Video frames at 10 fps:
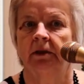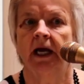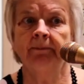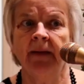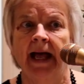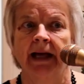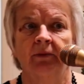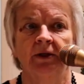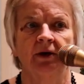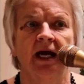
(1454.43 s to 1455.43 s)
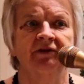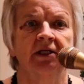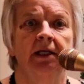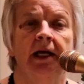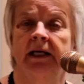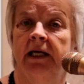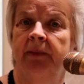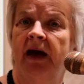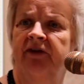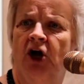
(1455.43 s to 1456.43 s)
come back, and keep
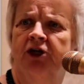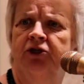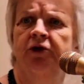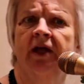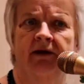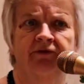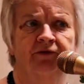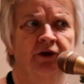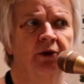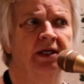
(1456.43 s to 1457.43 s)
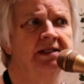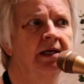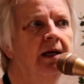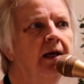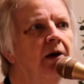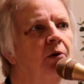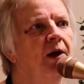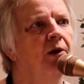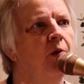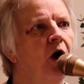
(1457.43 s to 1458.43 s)
having God do that to us.
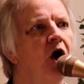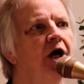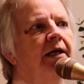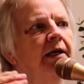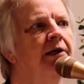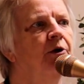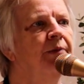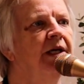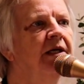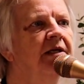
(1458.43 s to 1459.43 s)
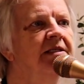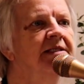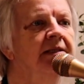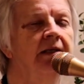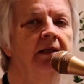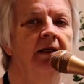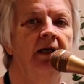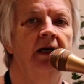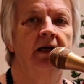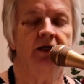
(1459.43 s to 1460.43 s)
We walk in obedience
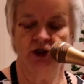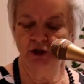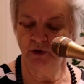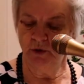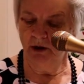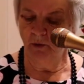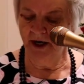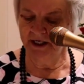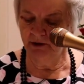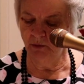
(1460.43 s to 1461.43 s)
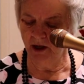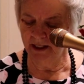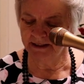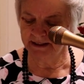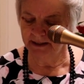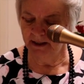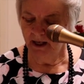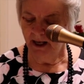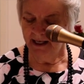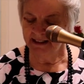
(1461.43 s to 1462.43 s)
to what He wants.
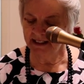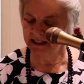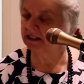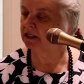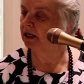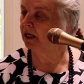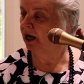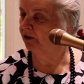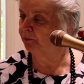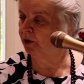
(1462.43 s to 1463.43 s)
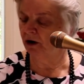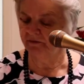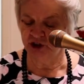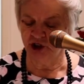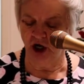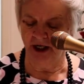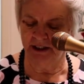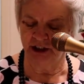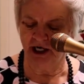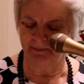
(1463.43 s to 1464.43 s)
It says in another part of
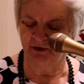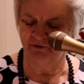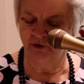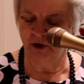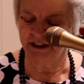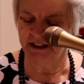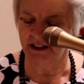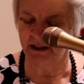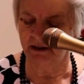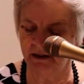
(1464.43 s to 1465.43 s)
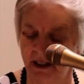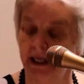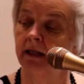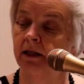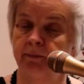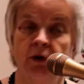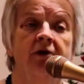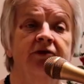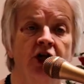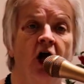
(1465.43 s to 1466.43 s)
John, in chapter 14, in the
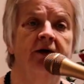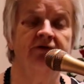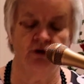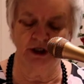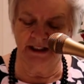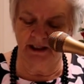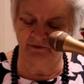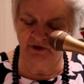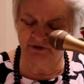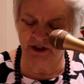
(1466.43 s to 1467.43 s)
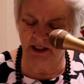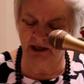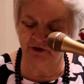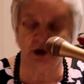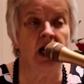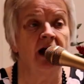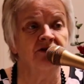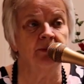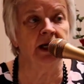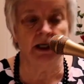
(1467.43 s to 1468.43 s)
book of John, 14:15, if you
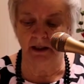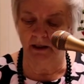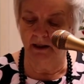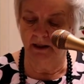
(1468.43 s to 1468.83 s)
love me,